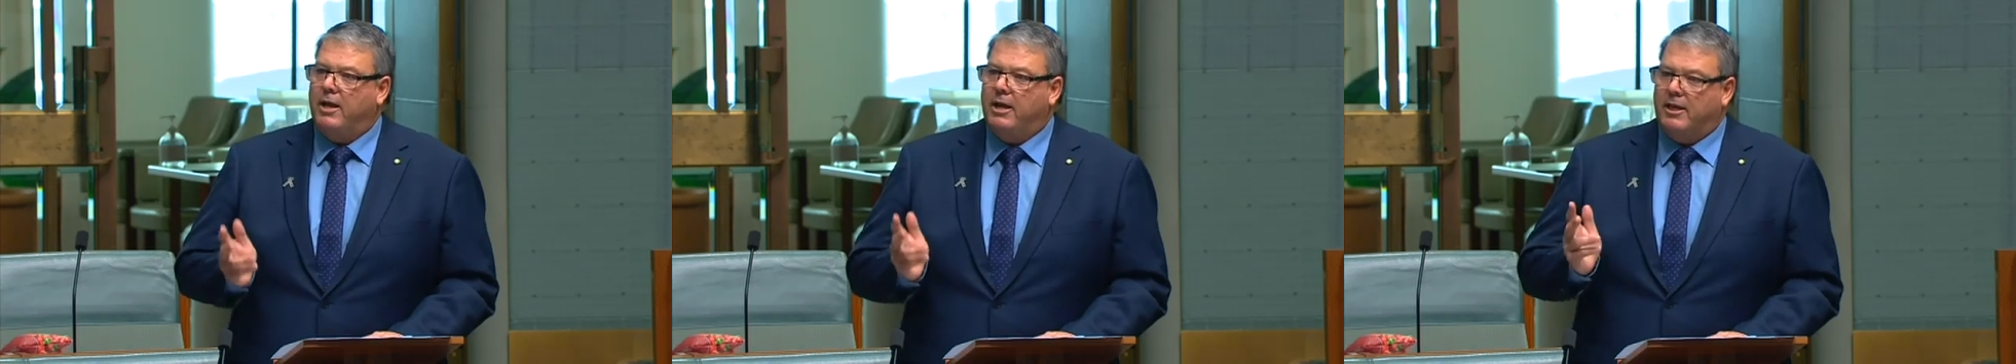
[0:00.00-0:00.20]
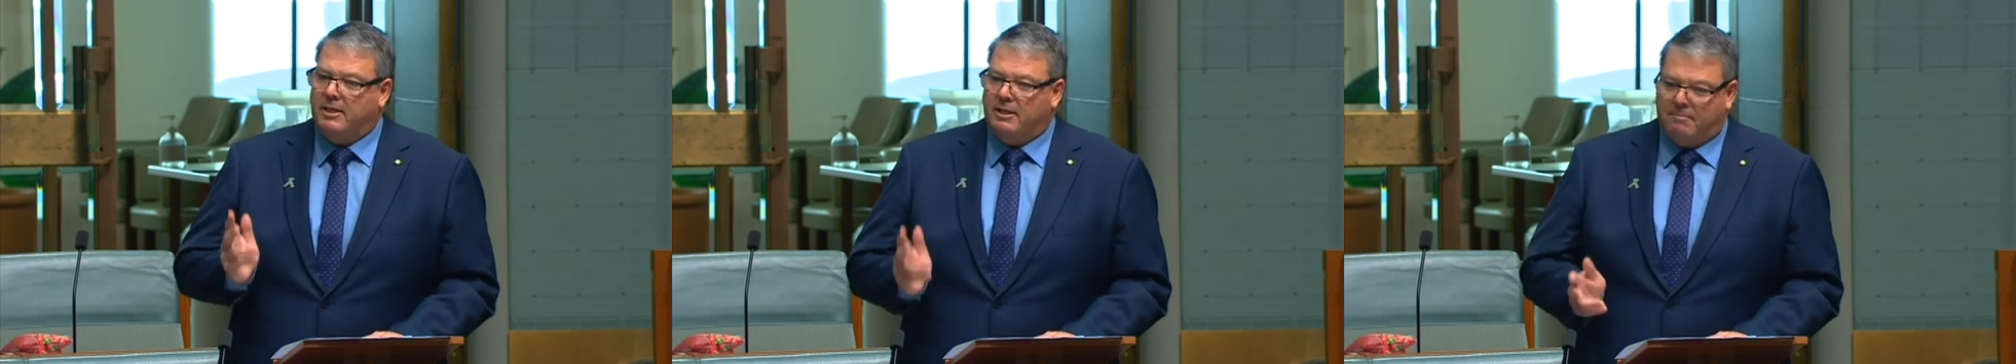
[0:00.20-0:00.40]

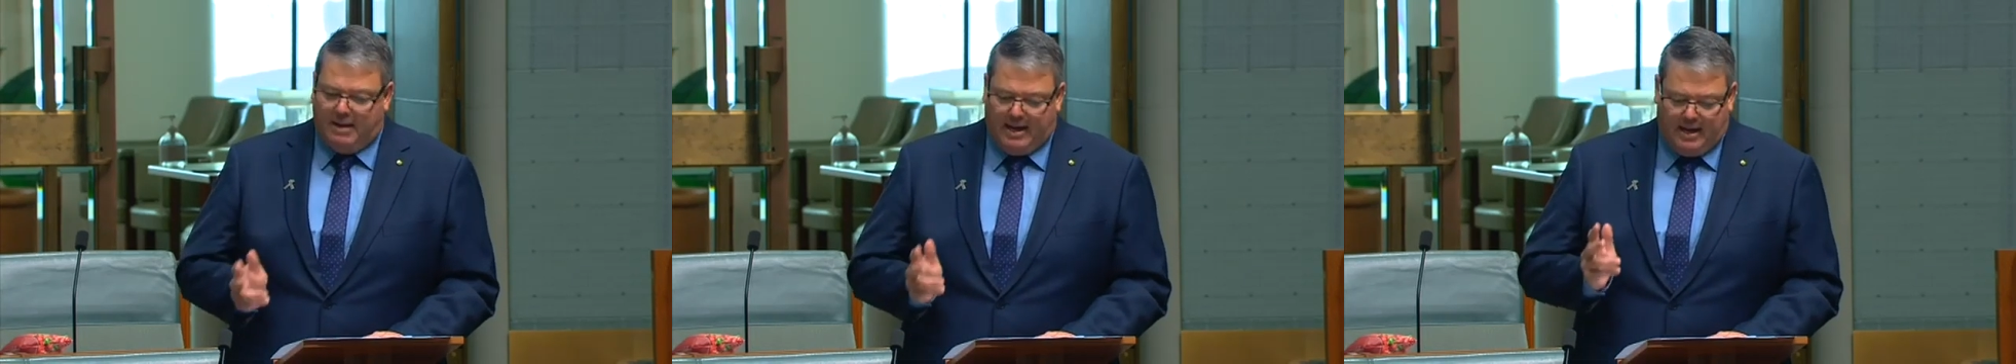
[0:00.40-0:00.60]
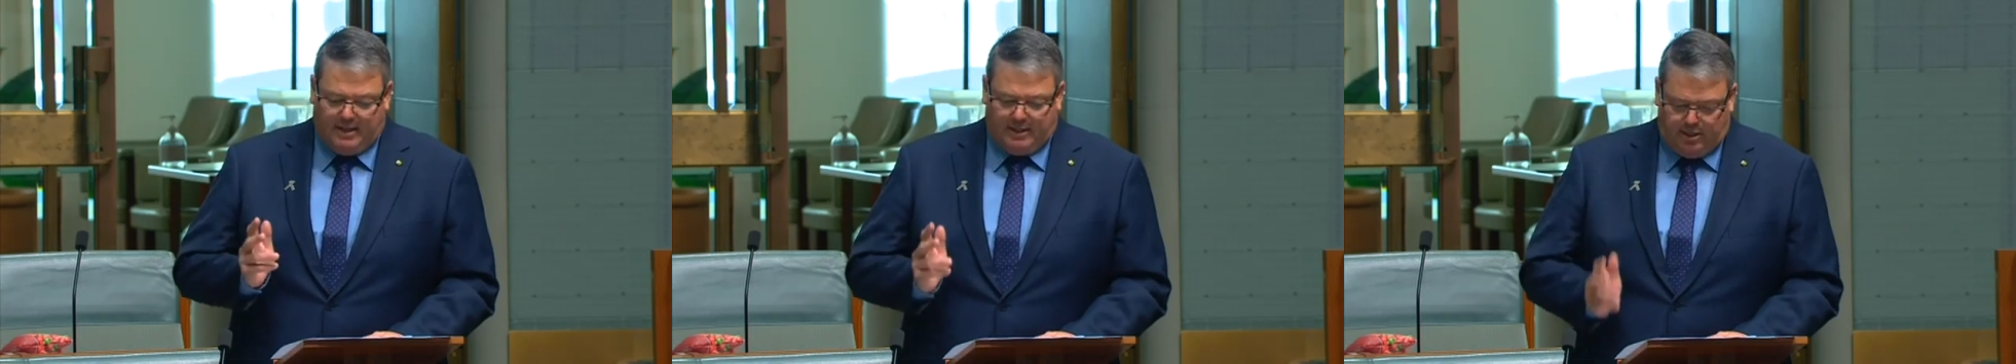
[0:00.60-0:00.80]
and
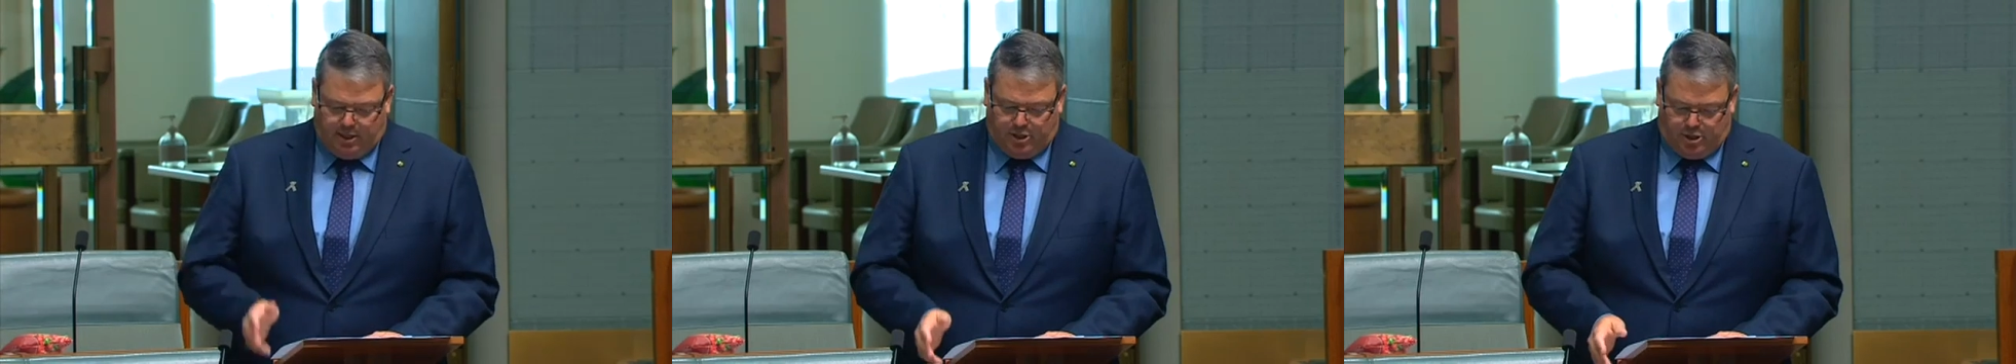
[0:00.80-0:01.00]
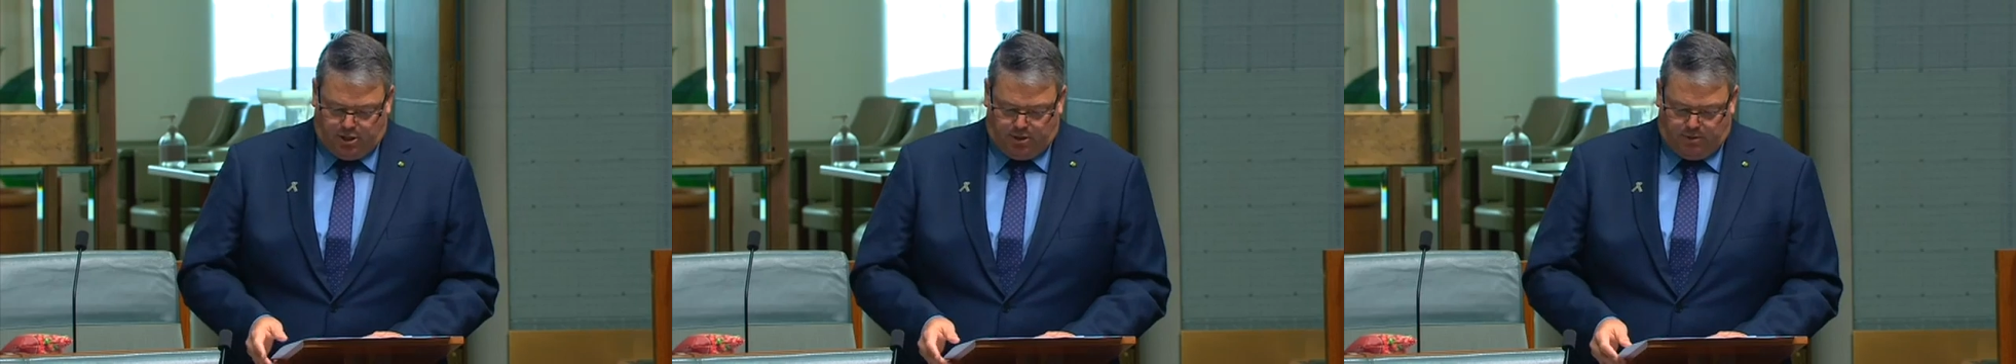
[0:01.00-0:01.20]
demand
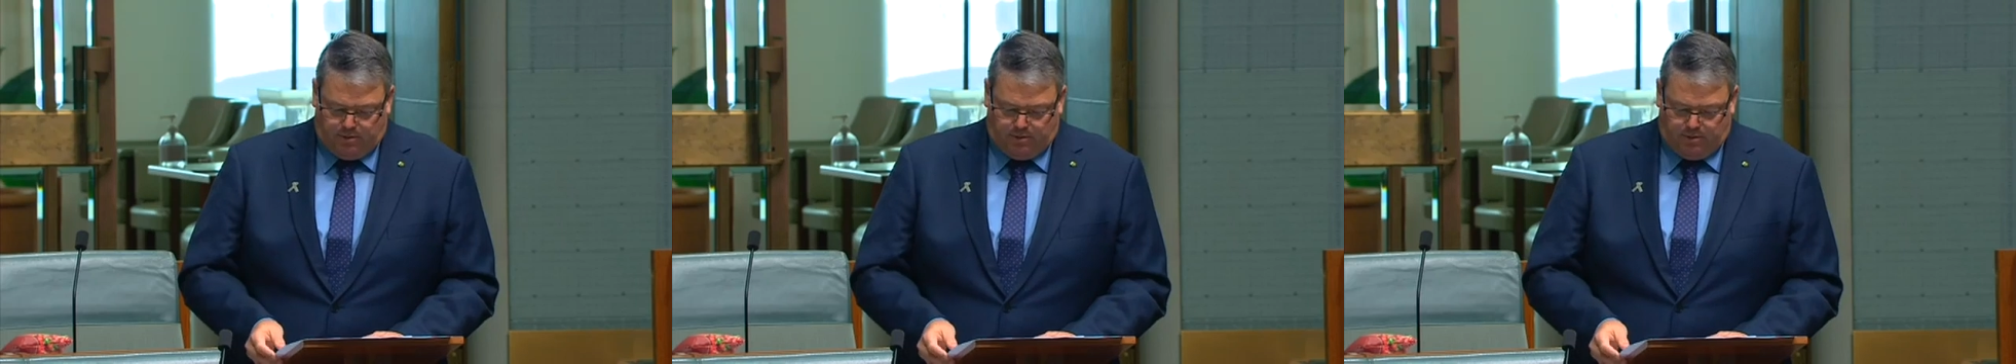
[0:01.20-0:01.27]
issue.